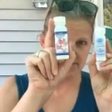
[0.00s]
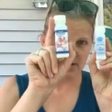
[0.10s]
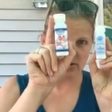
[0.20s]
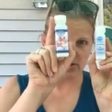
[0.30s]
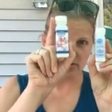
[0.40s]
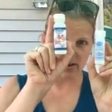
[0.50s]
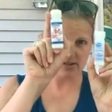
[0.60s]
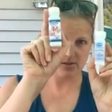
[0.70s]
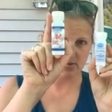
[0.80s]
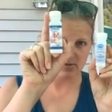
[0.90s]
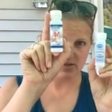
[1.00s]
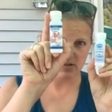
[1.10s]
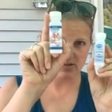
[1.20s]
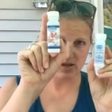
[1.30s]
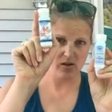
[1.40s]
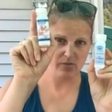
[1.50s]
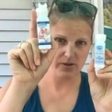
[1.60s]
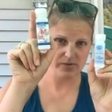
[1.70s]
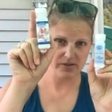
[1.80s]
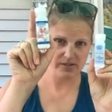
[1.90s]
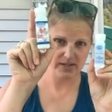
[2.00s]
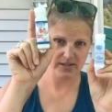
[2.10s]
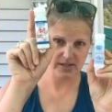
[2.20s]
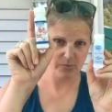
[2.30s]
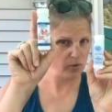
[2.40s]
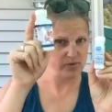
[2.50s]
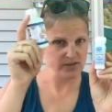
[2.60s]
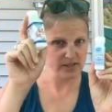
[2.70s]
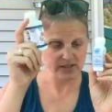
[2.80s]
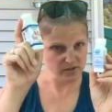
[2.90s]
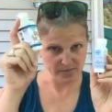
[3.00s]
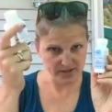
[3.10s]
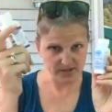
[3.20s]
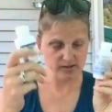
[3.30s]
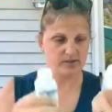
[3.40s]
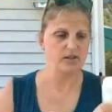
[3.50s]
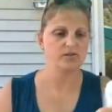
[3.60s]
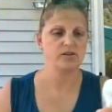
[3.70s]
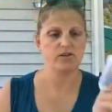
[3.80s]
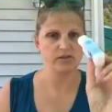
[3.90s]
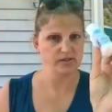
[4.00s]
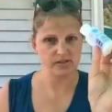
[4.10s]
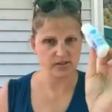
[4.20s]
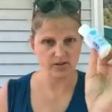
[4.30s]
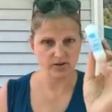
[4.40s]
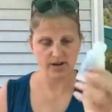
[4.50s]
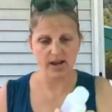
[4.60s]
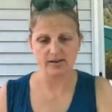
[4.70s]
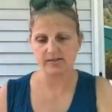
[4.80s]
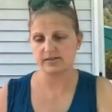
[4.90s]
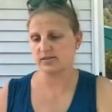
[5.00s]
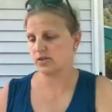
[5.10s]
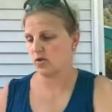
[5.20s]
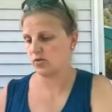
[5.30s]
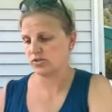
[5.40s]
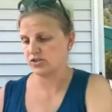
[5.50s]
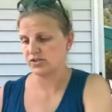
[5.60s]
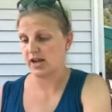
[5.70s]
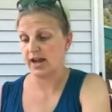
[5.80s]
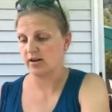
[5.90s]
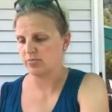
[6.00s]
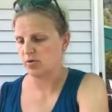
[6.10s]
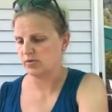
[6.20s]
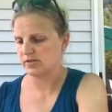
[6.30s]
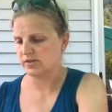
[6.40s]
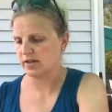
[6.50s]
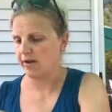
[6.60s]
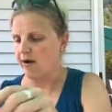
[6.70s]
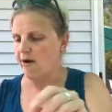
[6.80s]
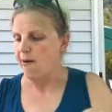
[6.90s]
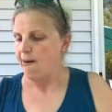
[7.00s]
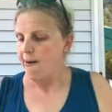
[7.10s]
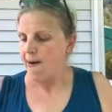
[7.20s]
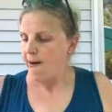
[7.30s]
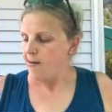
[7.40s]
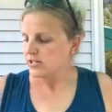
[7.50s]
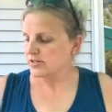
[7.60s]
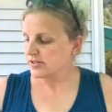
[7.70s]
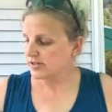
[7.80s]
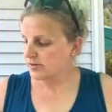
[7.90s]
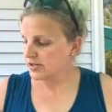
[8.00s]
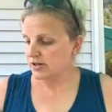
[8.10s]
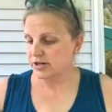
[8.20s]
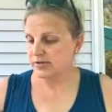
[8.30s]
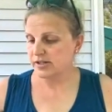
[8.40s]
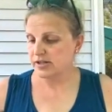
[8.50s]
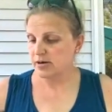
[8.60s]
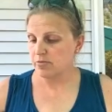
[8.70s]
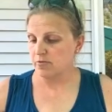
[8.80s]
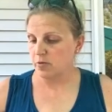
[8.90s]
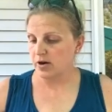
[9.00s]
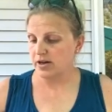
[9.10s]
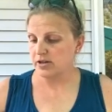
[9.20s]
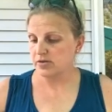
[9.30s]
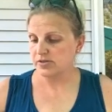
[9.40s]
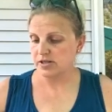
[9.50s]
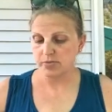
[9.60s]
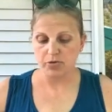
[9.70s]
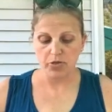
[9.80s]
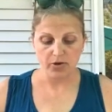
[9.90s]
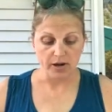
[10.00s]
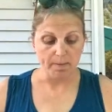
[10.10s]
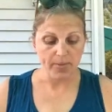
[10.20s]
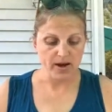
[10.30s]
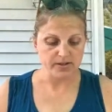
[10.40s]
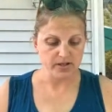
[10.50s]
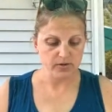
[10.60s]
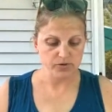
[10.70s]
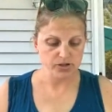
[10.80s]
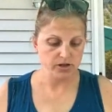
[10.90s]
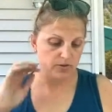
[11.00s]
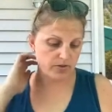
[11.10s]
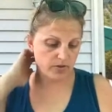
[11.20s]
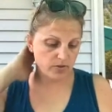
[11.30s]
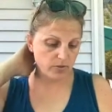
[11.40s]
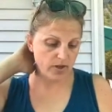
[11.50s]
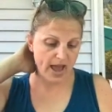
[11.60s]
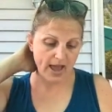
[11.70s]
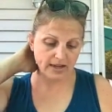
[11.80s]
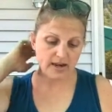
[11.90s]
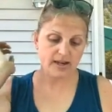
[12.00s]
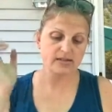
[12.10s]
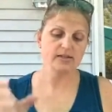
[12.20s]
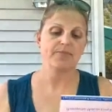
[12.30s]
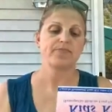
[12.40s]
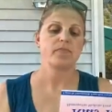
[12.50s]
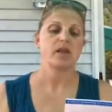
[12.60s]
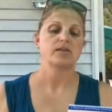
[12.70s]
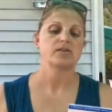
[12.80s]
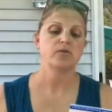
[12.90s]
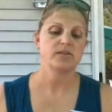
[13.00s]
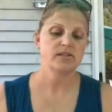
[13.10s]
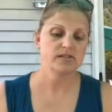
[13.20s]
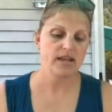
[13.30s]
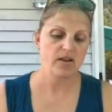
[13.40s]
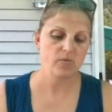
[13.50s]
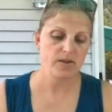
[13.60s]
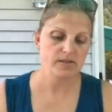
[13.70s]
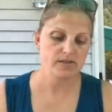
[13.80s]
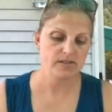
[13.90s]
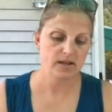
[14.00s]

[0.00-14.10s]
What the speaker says: cell salt, right? So with cell salt, we use the 6x potency. That's what makes it the cell salt. This is a 30x, so it's just a higher potency. So since I was already using the number 4, I didn't use the number 30, but I will share with you the aconite. So this is ailments